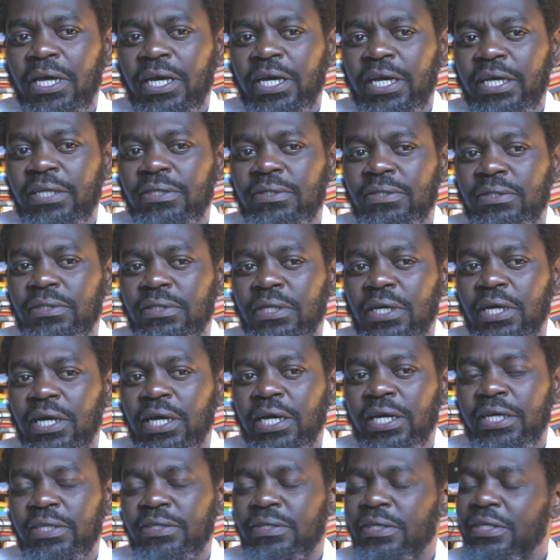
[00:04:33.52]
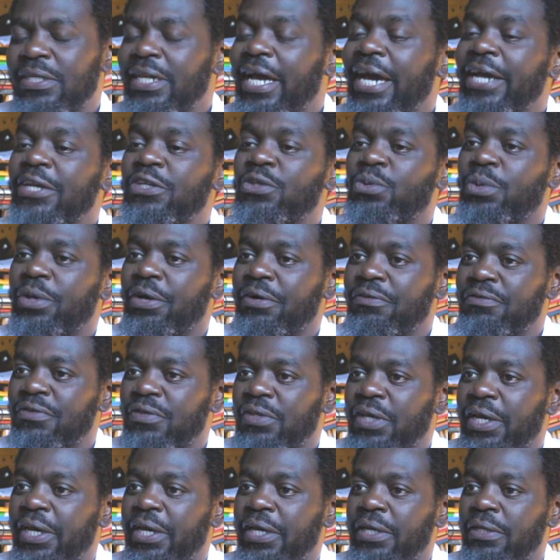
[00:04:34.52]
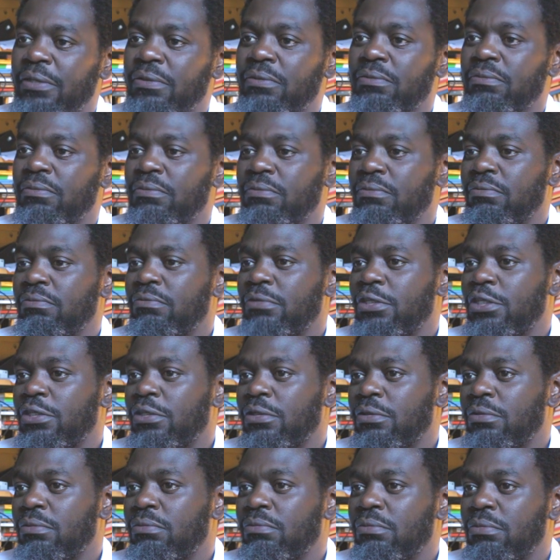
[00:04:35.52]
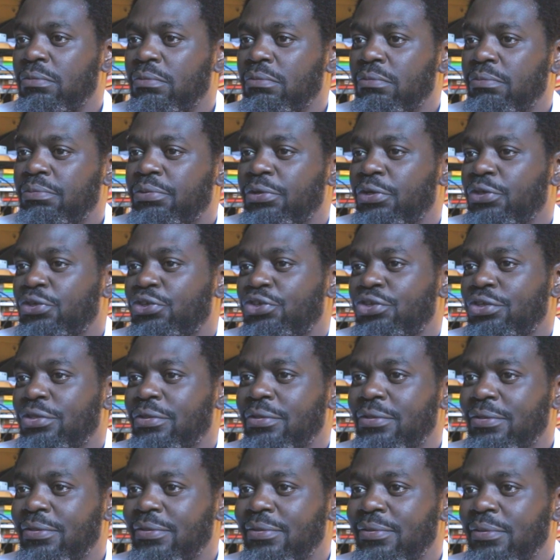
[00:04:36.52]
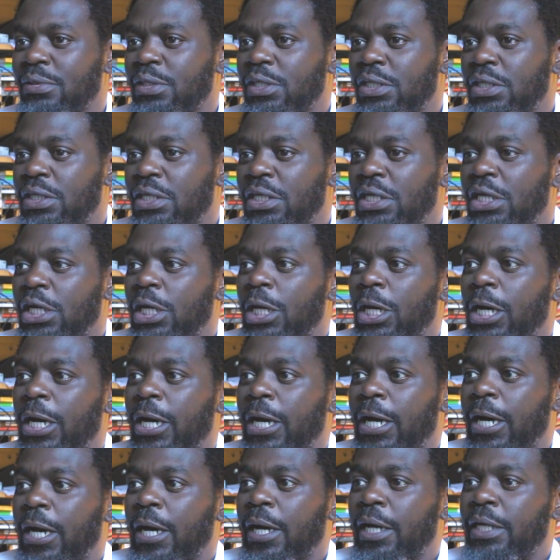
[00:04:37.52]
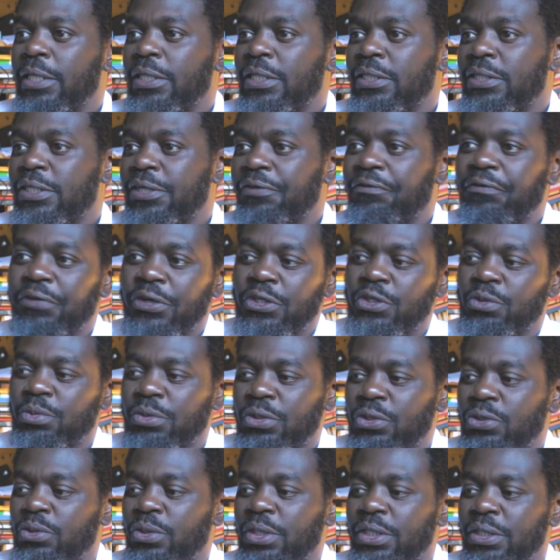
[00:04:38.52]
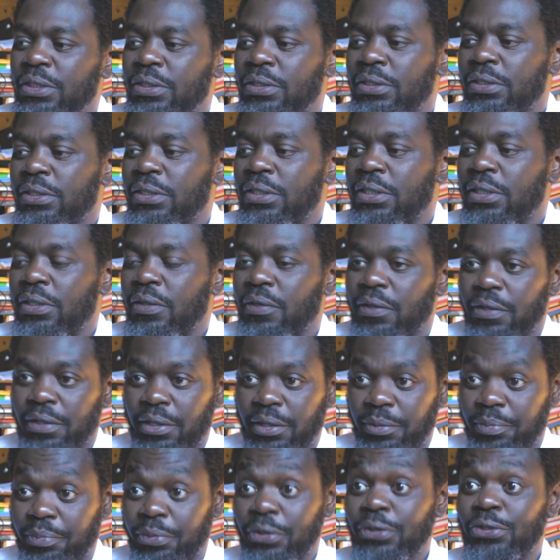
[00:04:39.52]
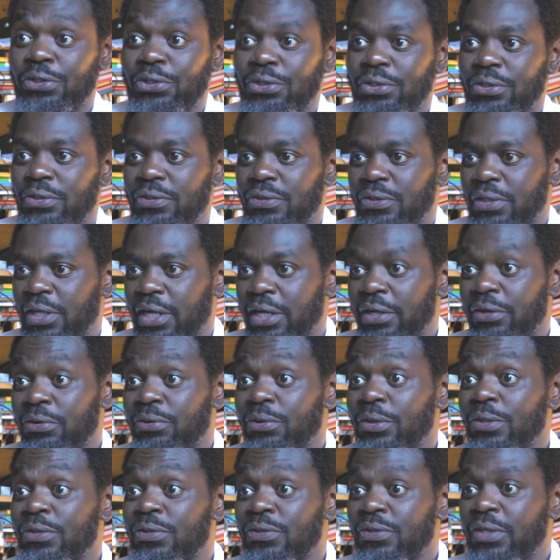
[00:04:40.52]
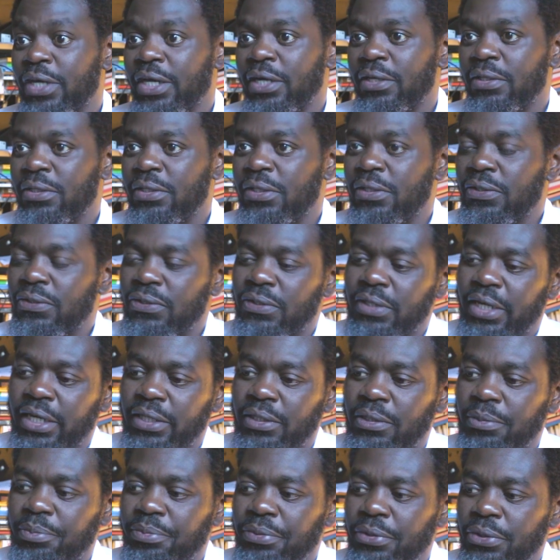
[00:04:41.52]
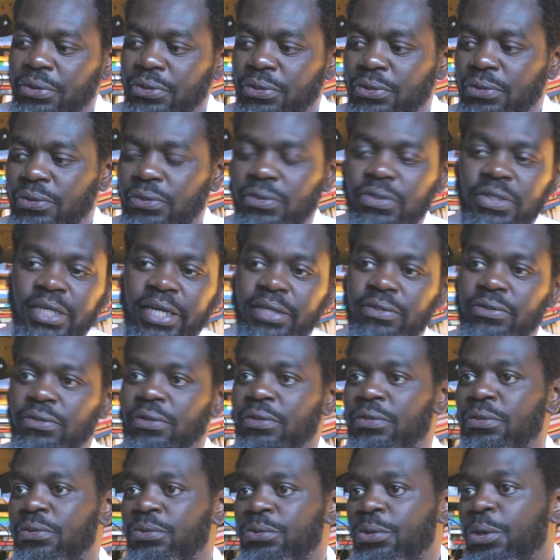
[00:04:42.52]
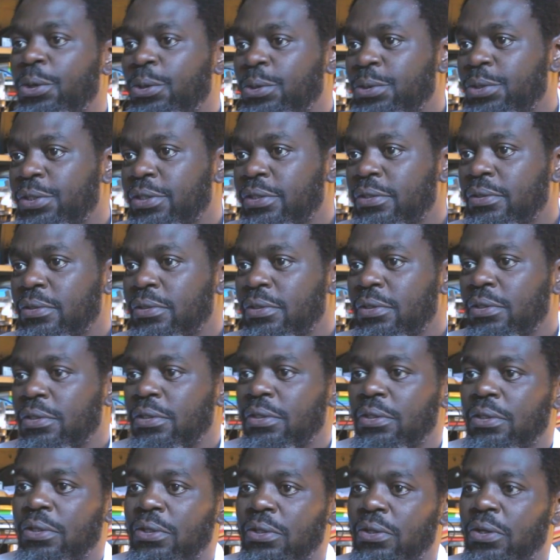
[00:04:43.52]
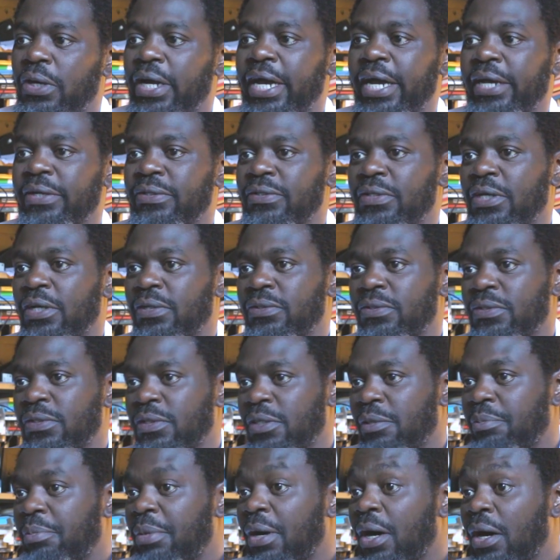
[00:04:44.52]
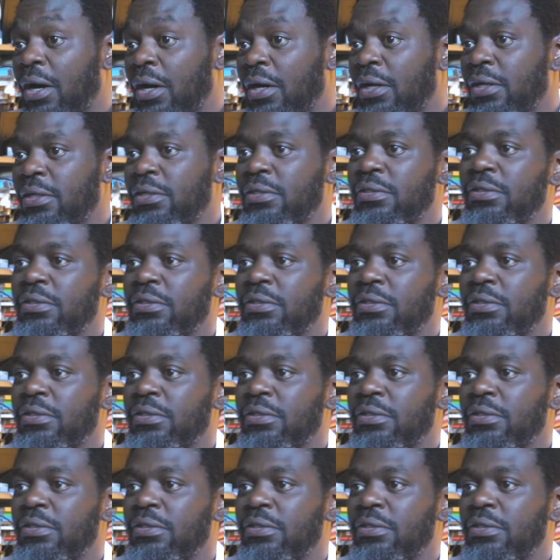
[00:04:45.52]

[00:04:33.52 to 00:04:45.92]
It's a nice way of saying, prostitute. The difference between a prostitute and a runs girl is that the prostitute stands on the road or hangs out in a bar,